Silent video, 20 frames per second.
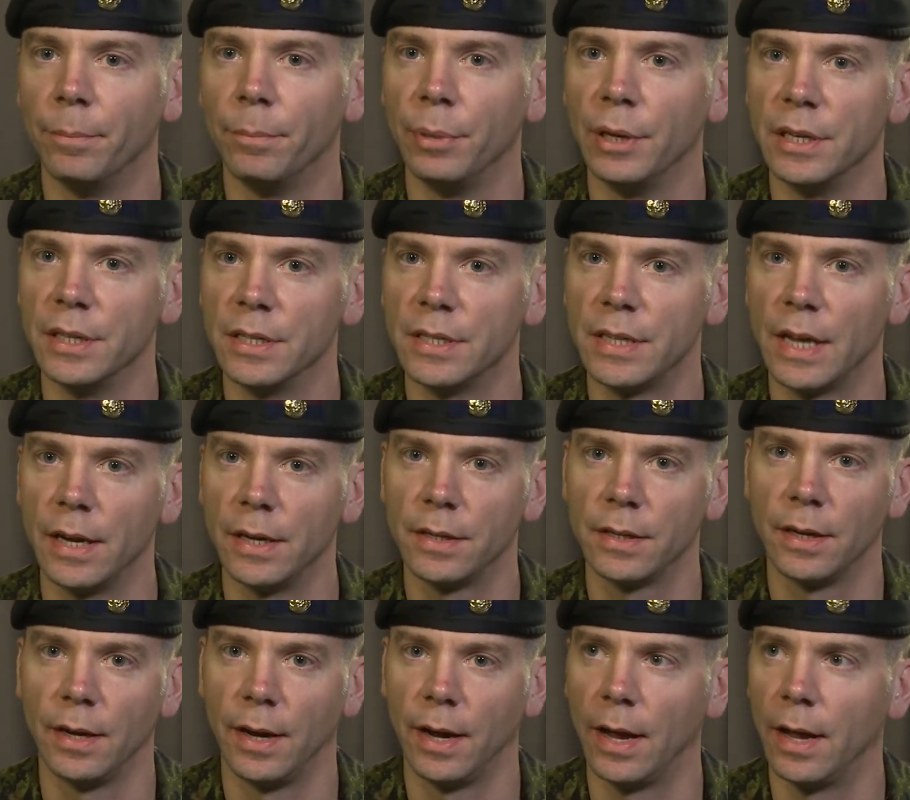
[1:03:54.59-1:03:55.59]
been
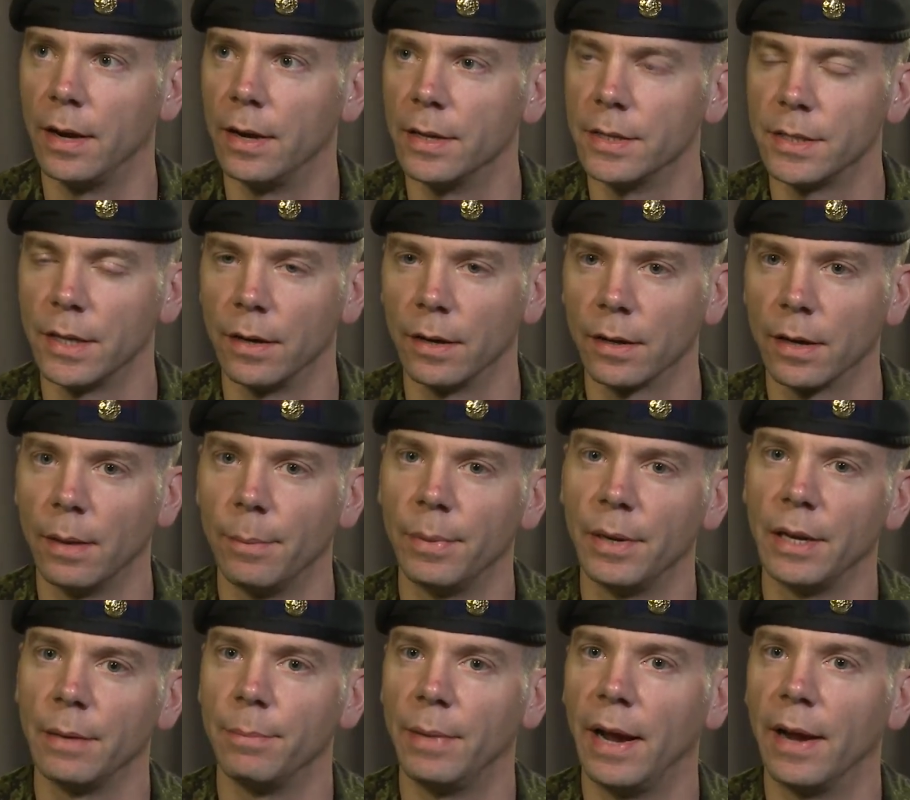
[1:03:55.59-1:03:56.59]
sent ahead as
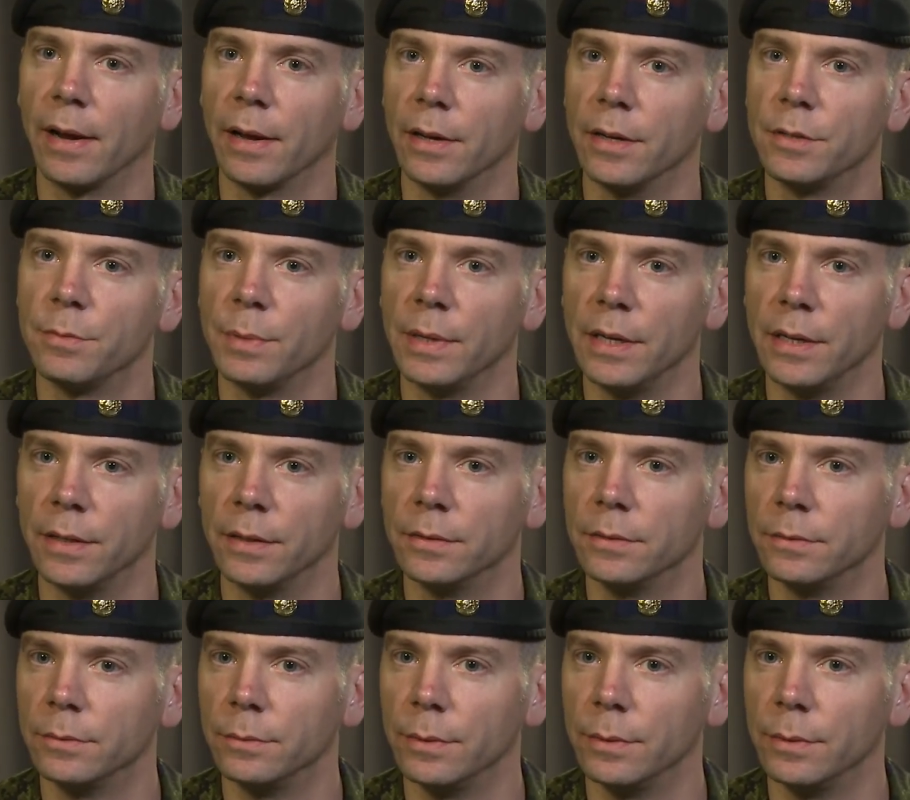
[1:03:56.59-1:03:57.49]
unaccompanied baggage, we